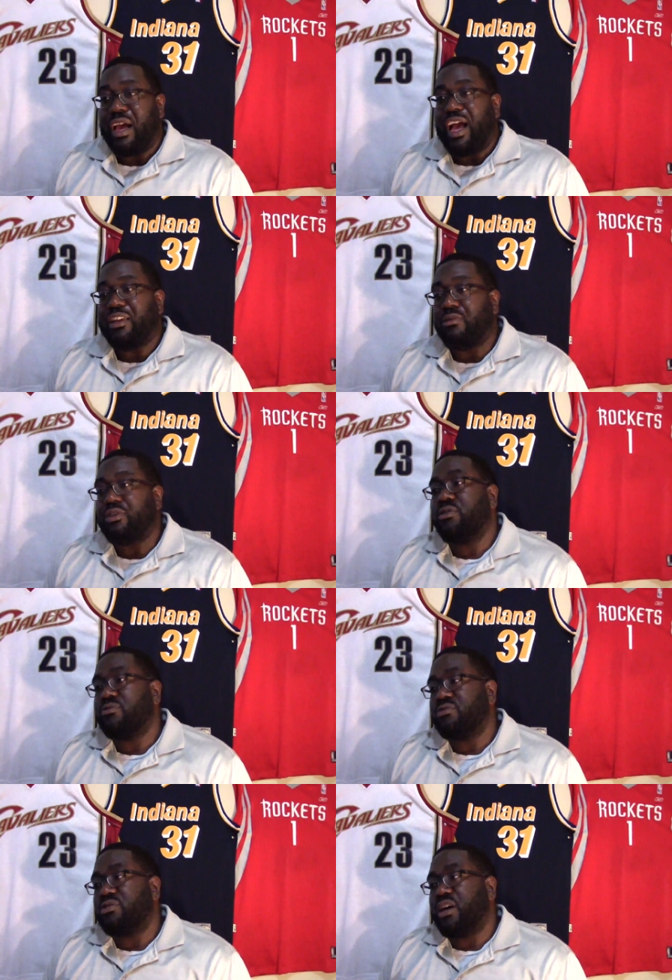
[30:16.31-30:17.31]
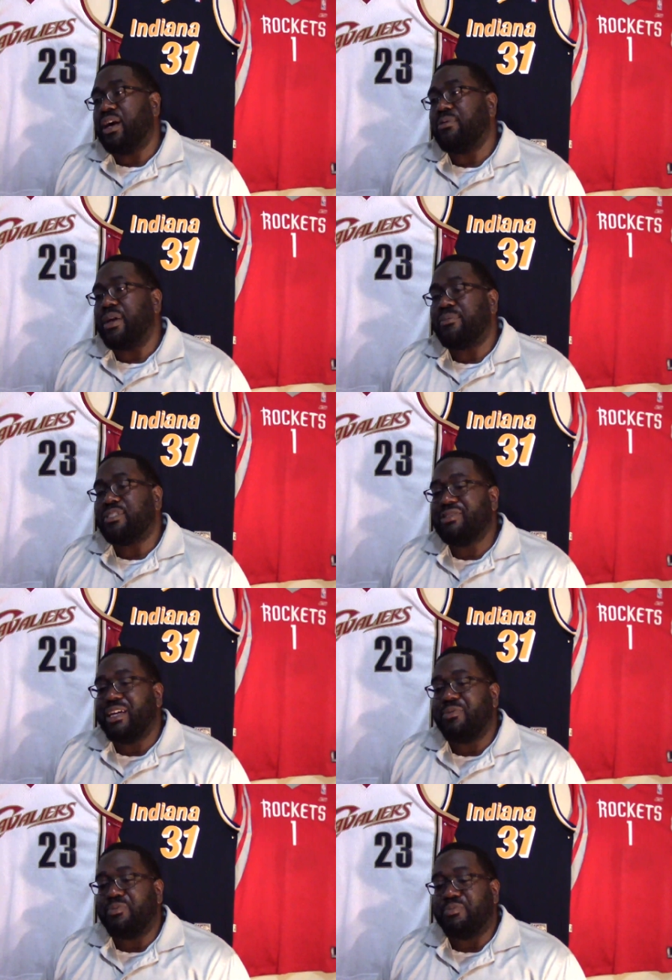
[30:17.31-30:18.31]
I don't know. I'm still not
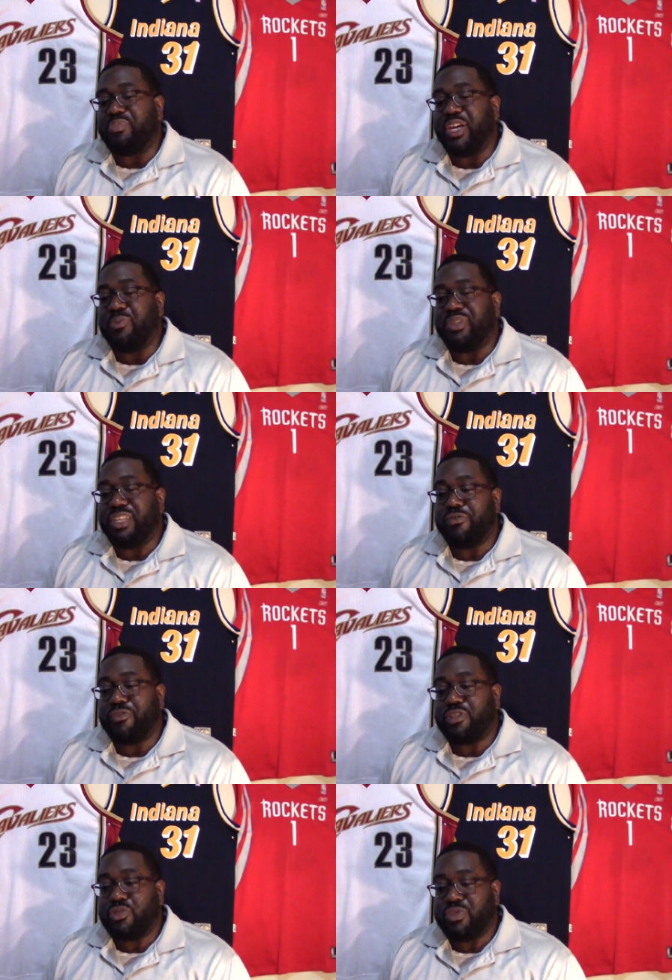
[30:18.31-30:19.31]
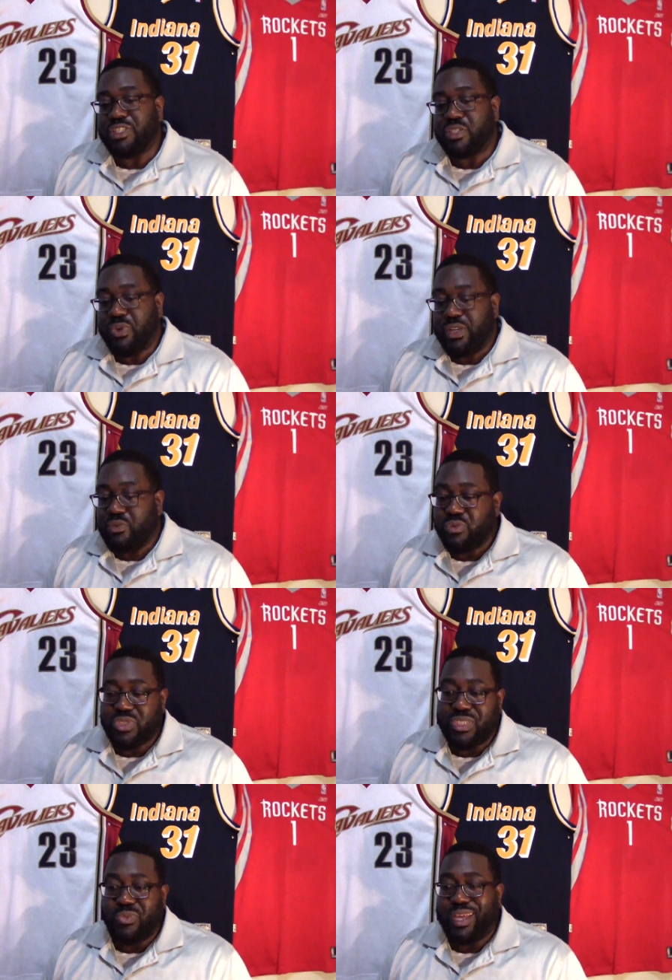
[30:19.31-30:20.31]
a big believer in Julius Randle. We'll
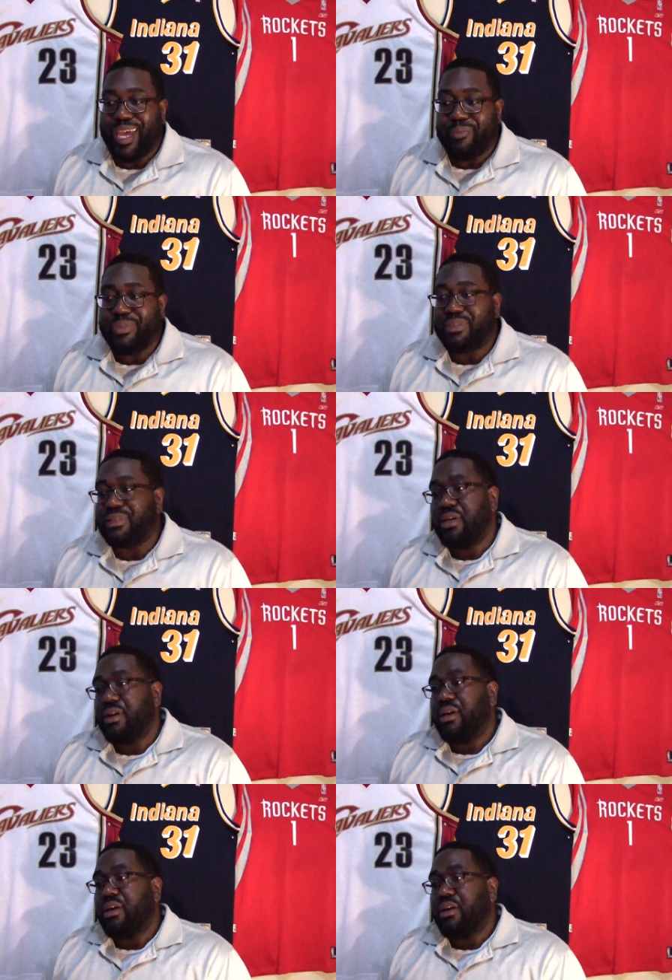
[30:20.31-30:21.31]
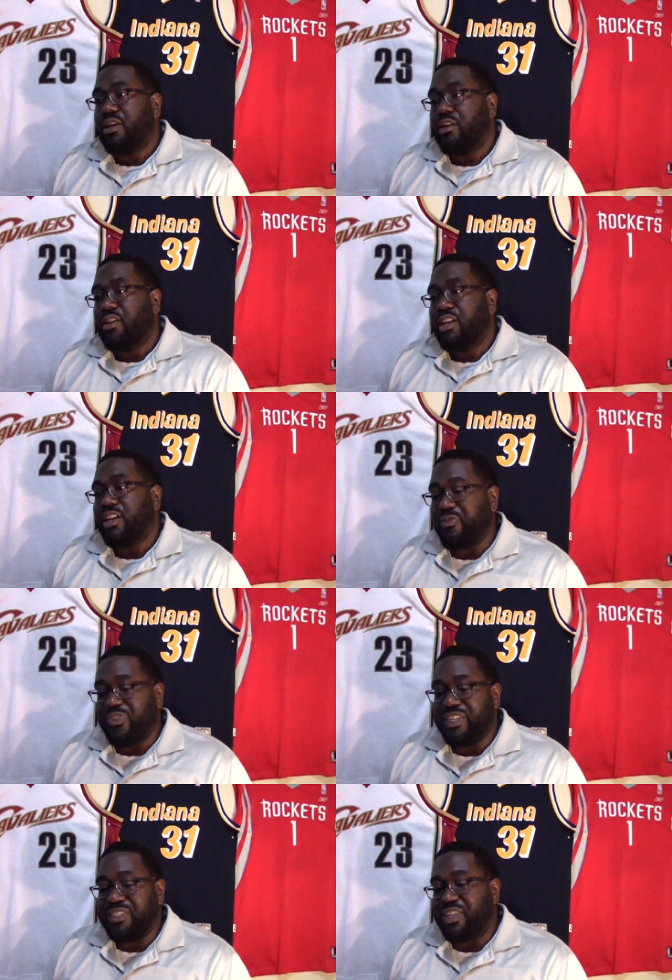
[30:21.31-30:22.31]
see what happens.
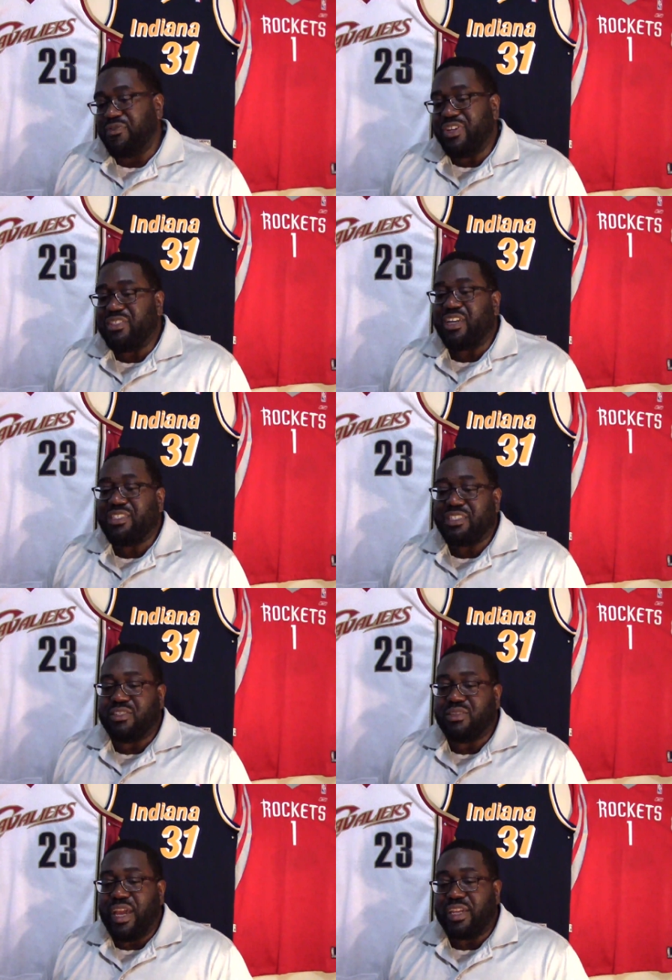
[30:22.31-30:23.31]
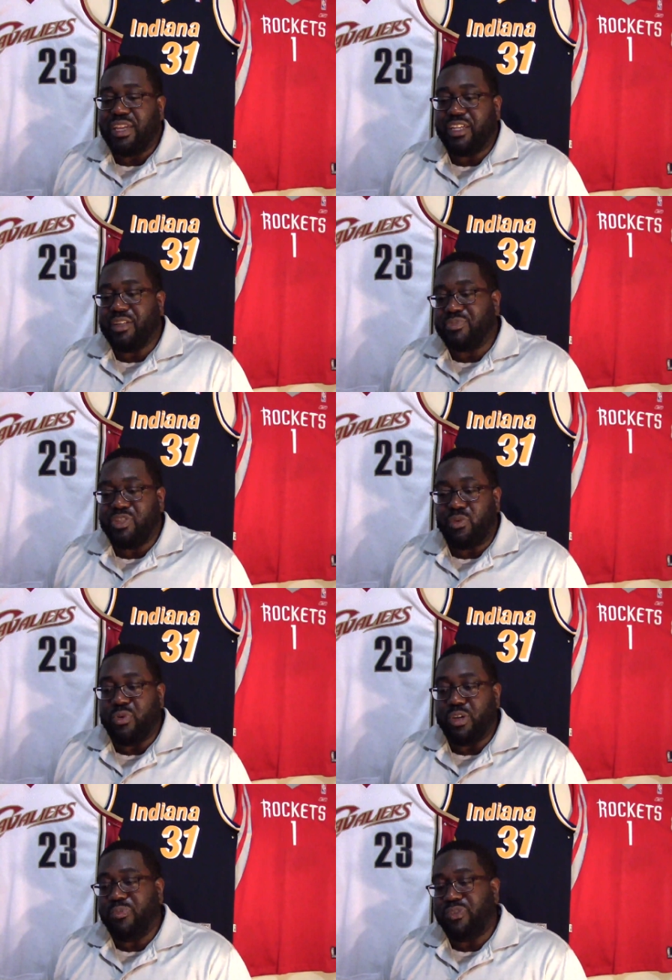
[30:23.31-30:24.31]
If he doesn't end up showing
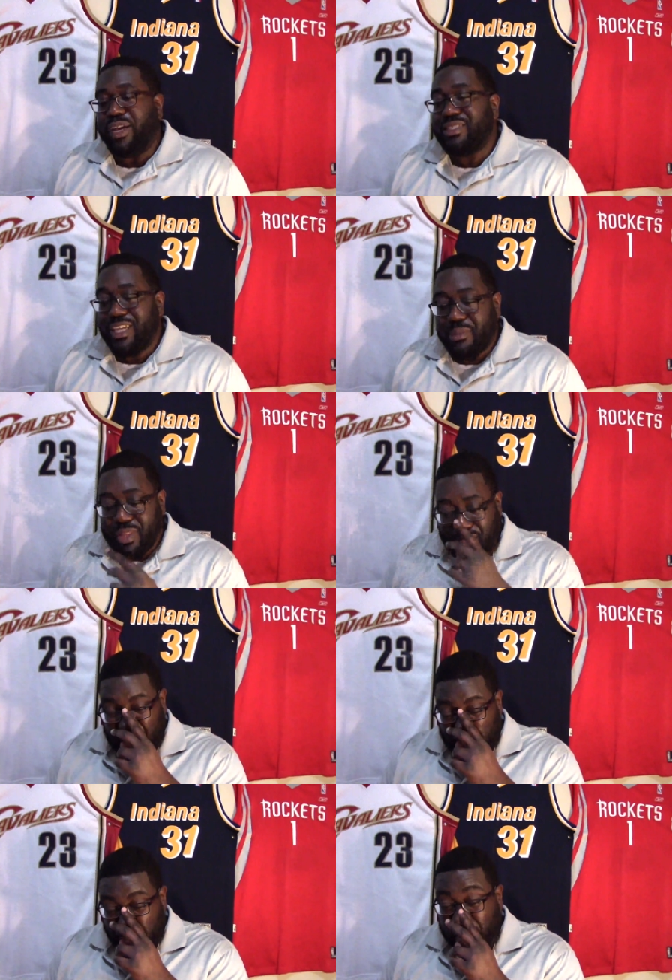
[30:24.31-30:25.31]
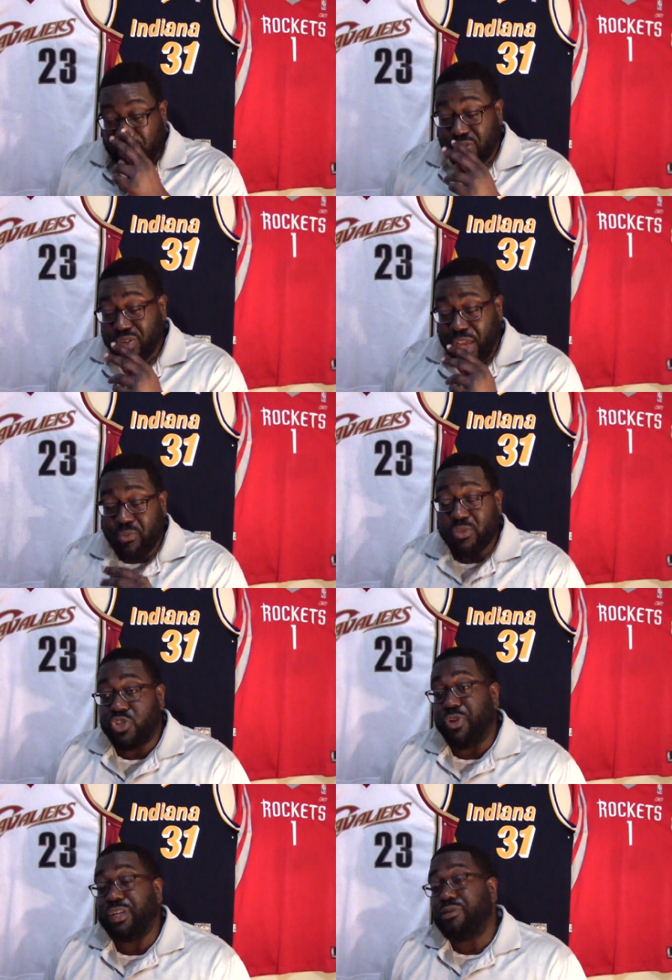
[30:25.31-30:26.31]
up for that team, then I'm pretty sure they will
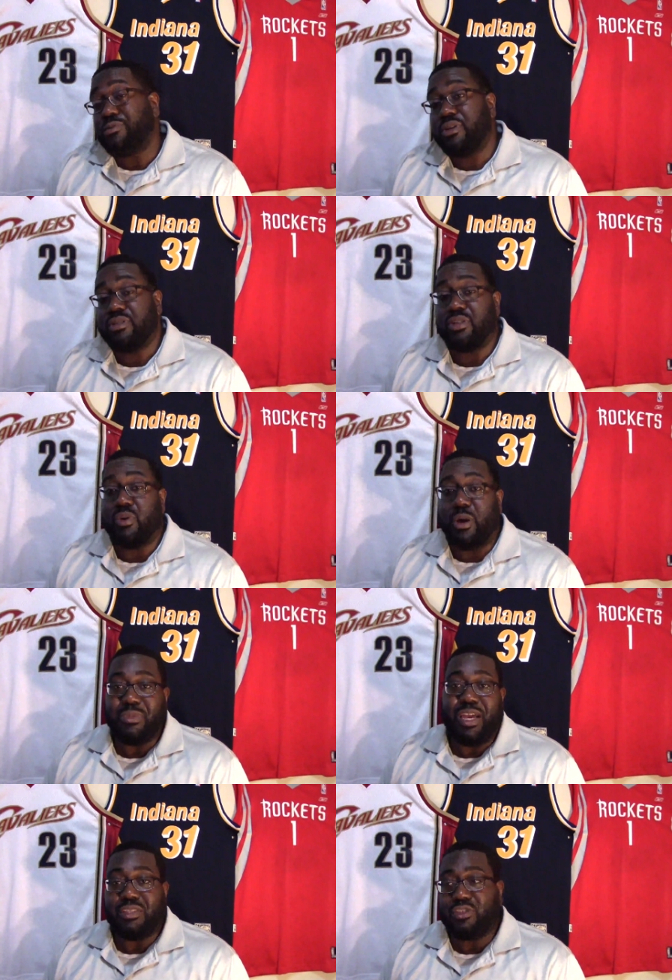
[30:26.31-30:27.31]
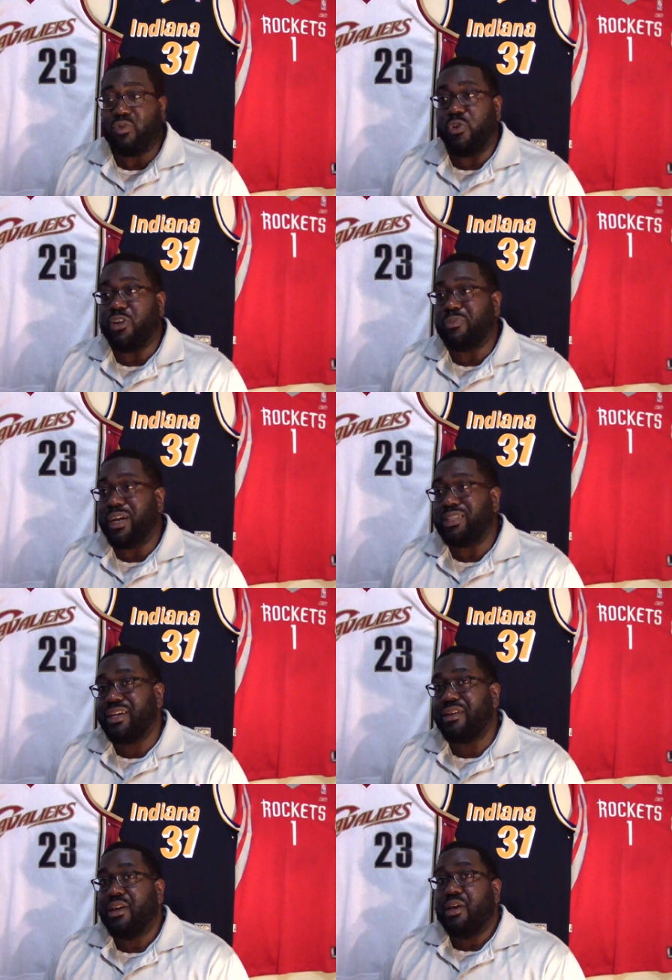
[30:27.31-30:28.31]
trade him. So I'm not too worried about that.